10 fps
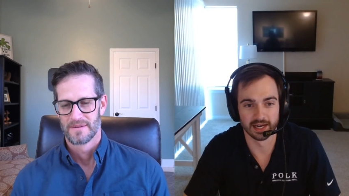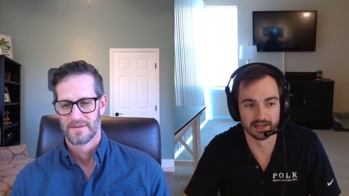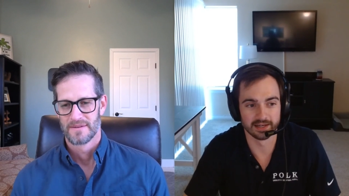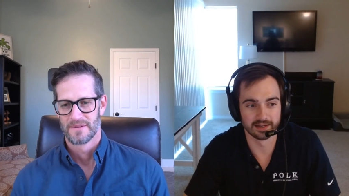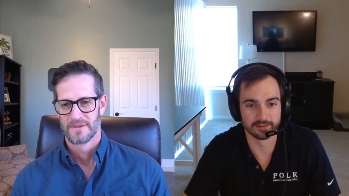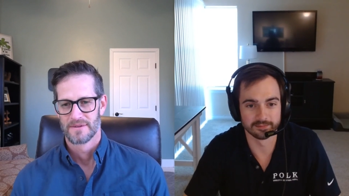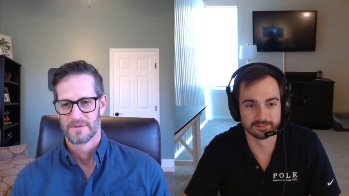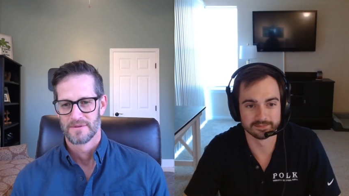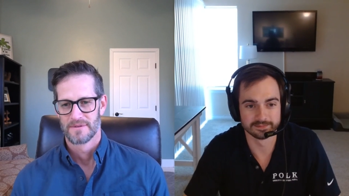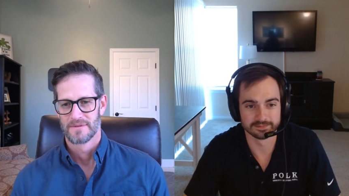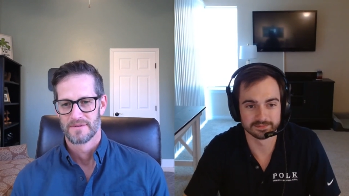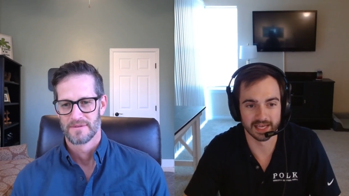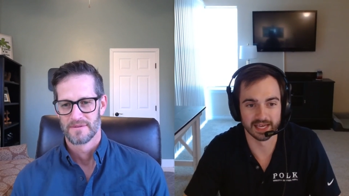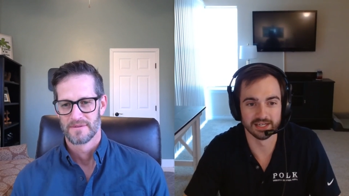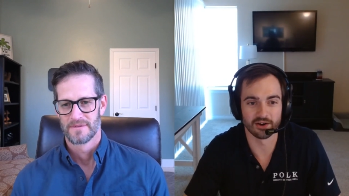Speaker 1: Um,
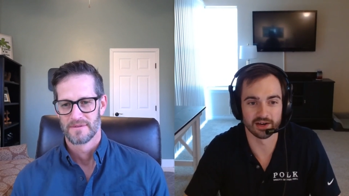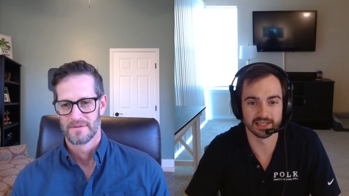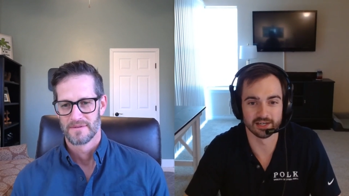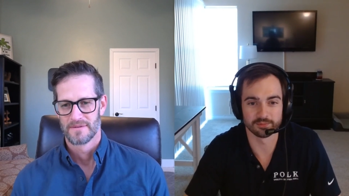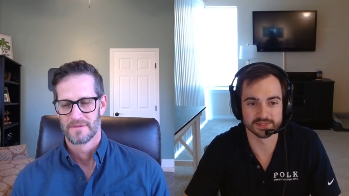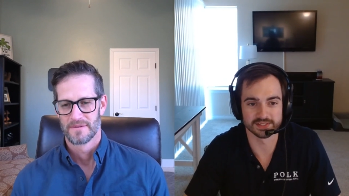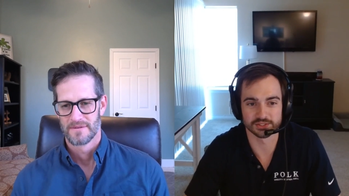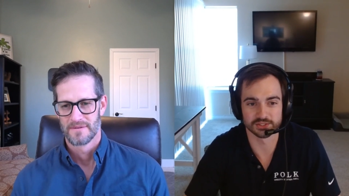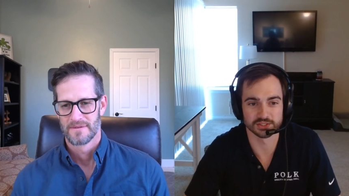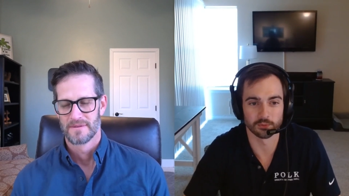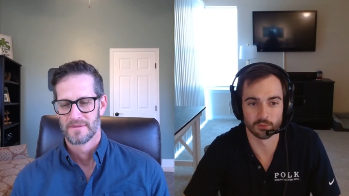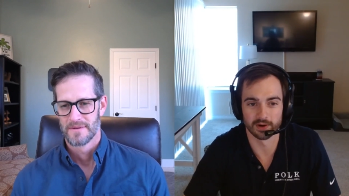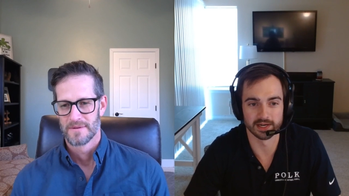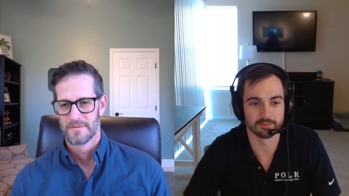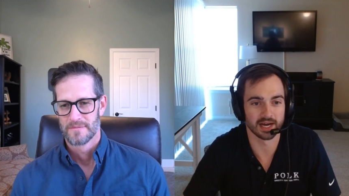and not in a position to
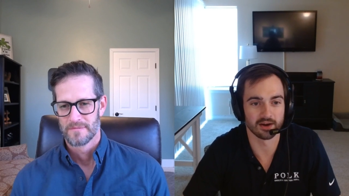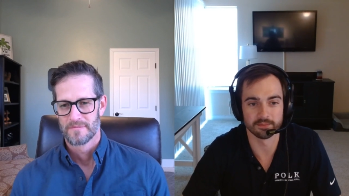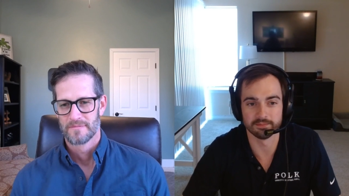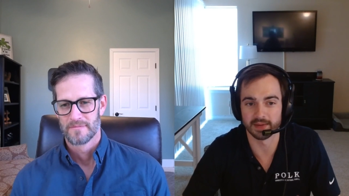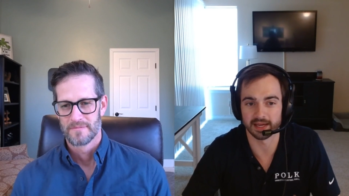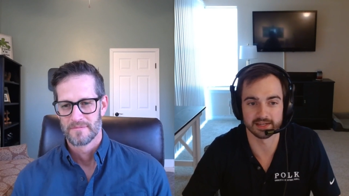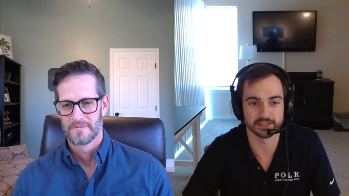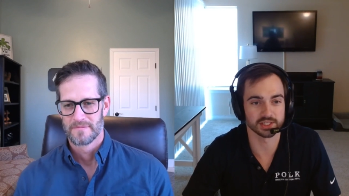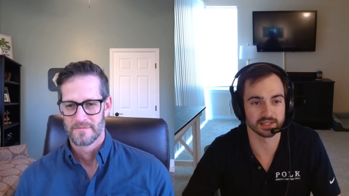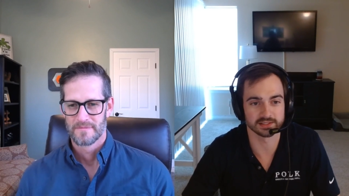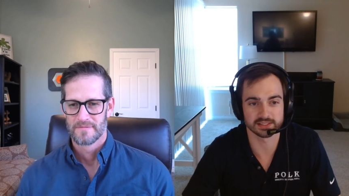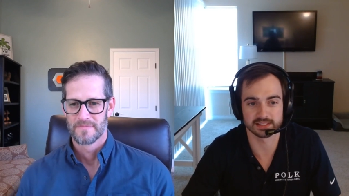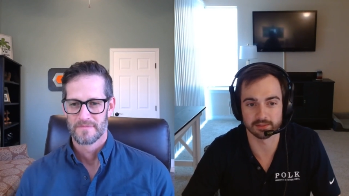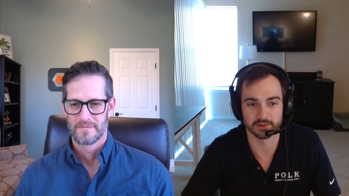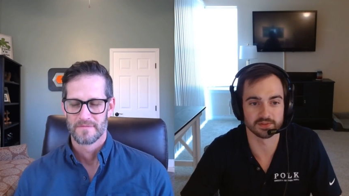worry about managing
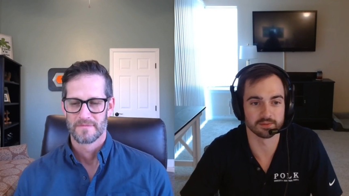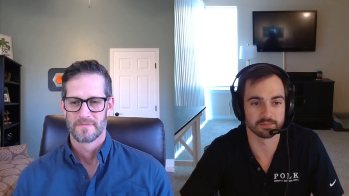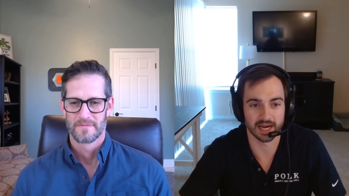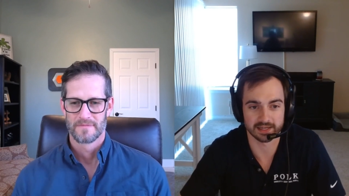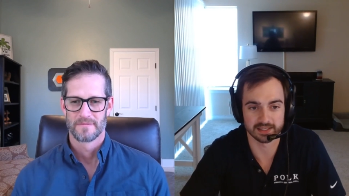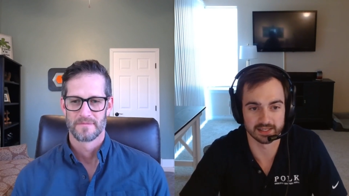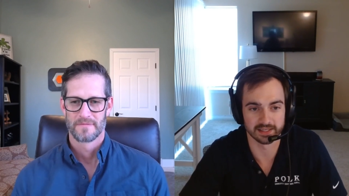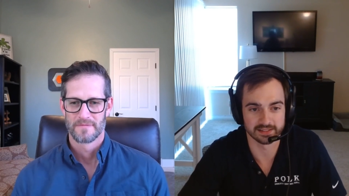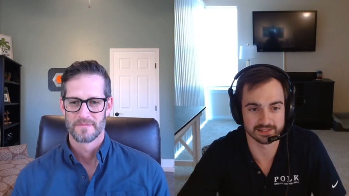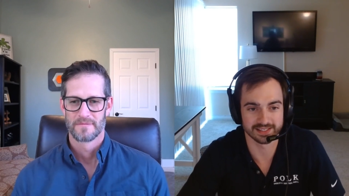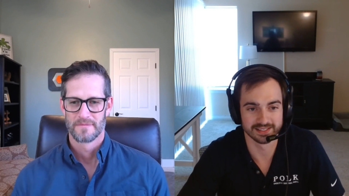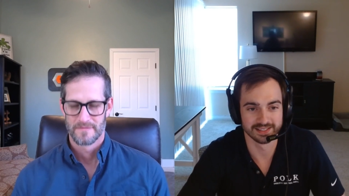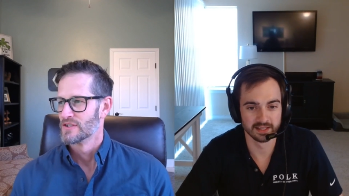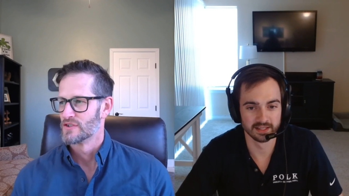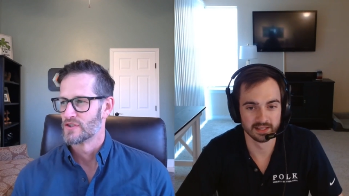some of the back end.
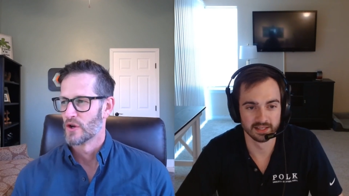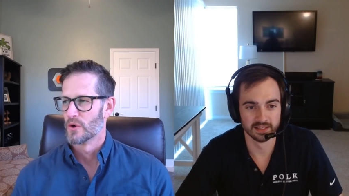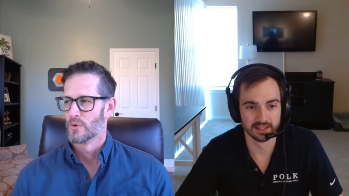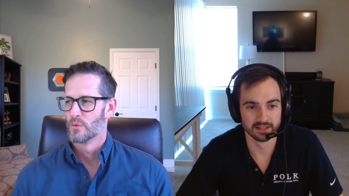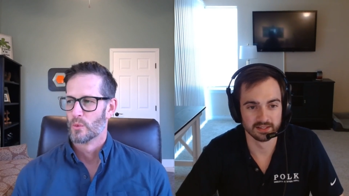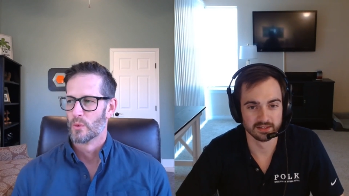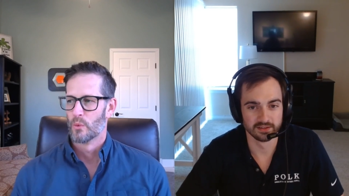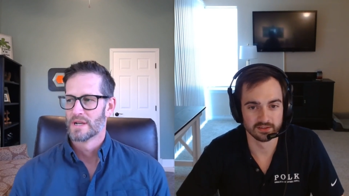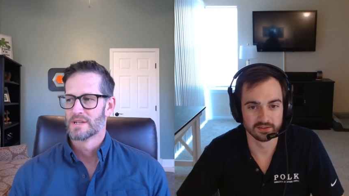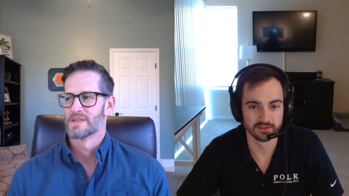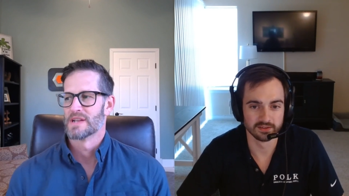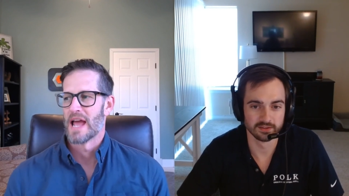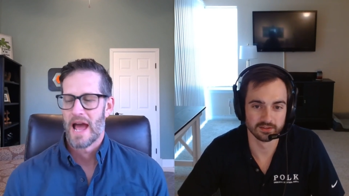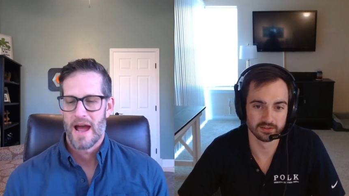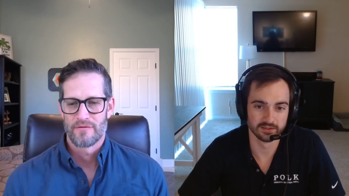
Speaker 2: So what does an
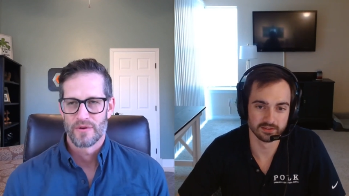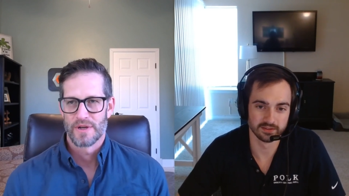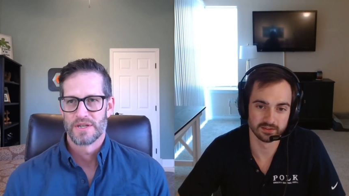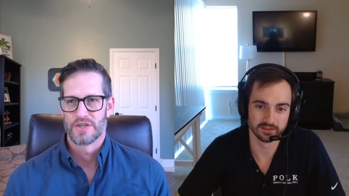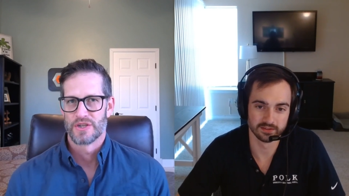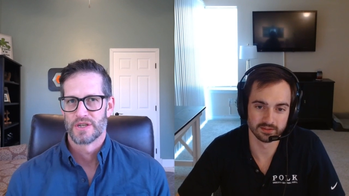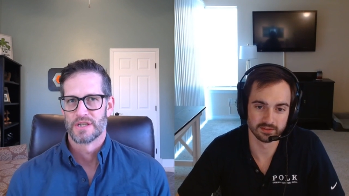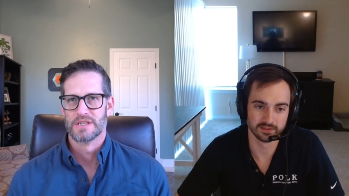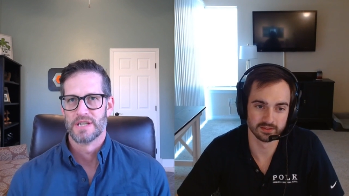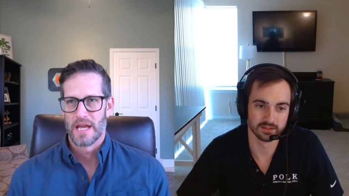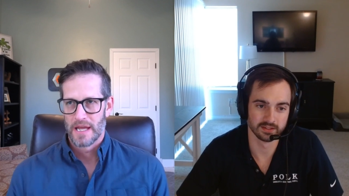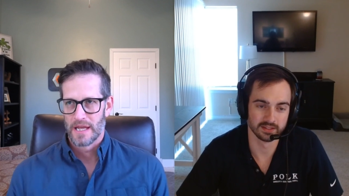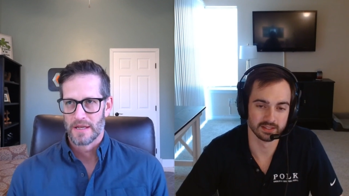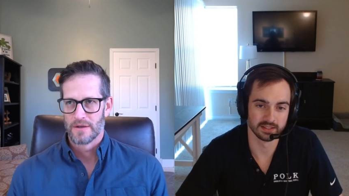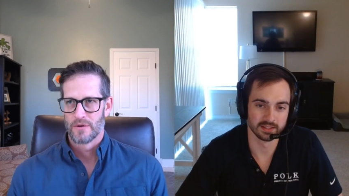average
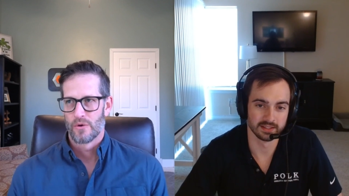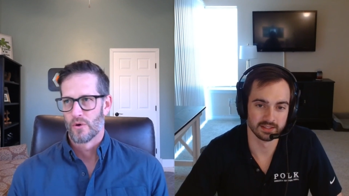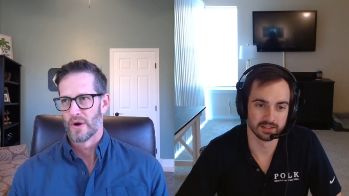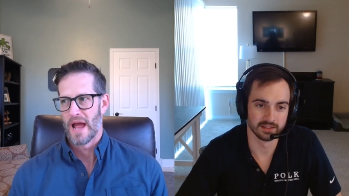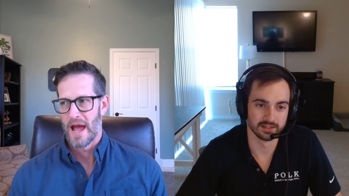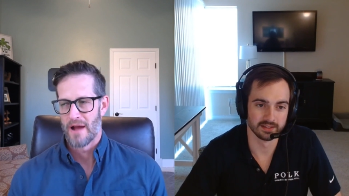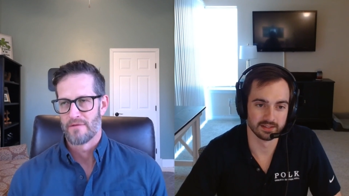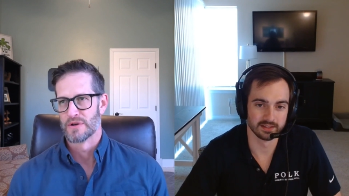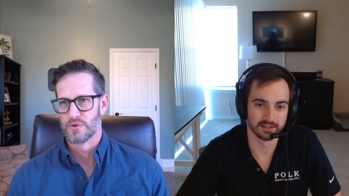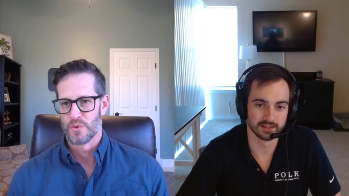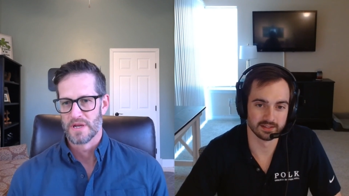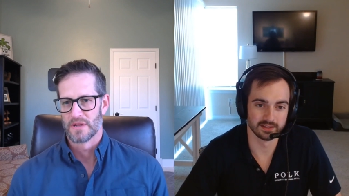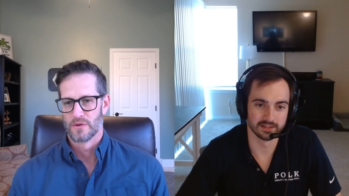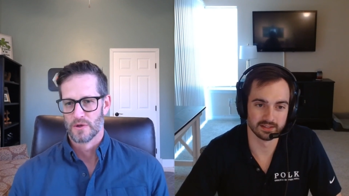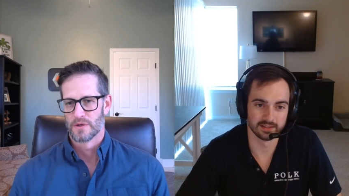day or average week
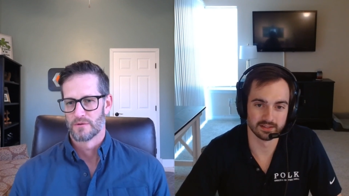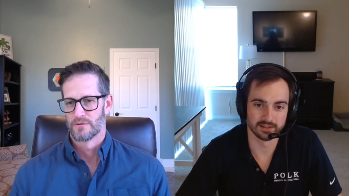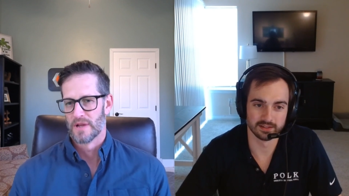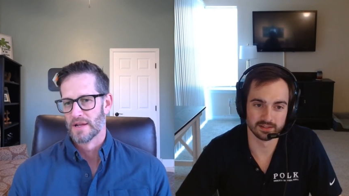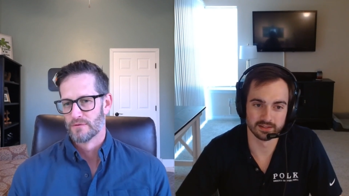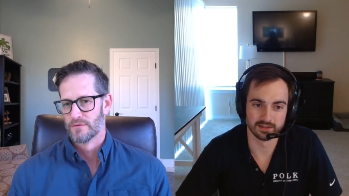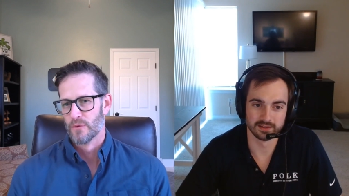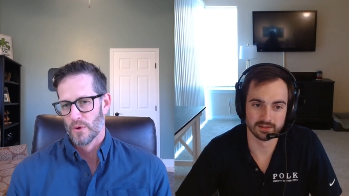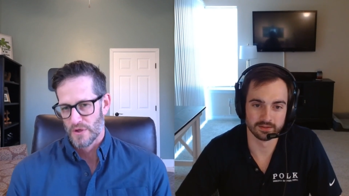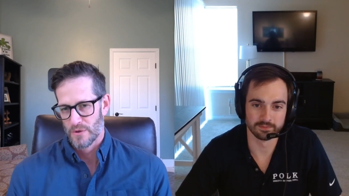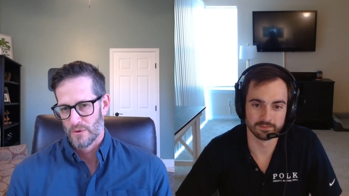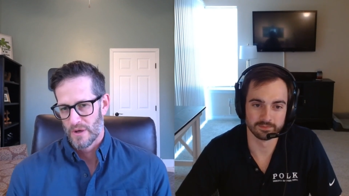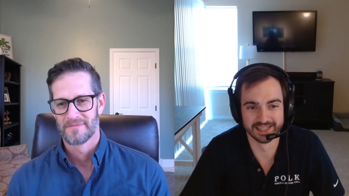look like for you?